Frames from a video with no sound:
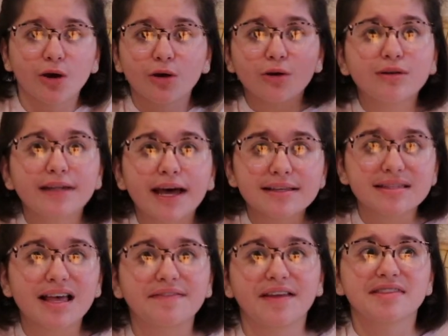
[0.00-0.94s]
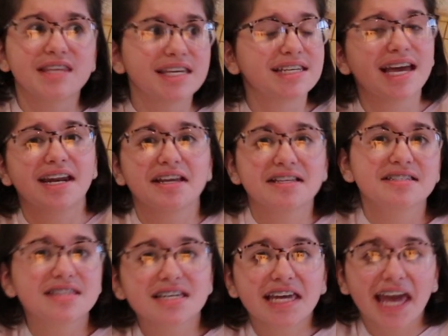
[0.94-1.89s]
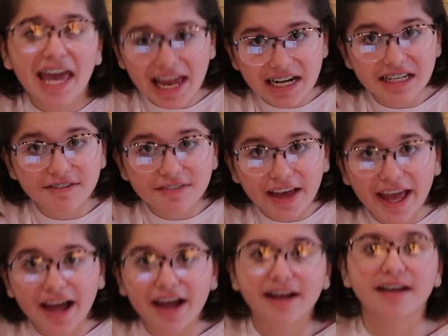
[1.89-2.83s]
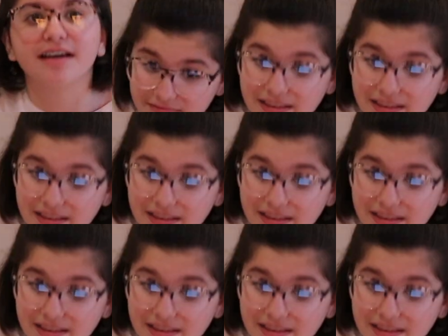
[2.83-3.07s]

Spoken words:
Who does that? That's like getting into the candy van.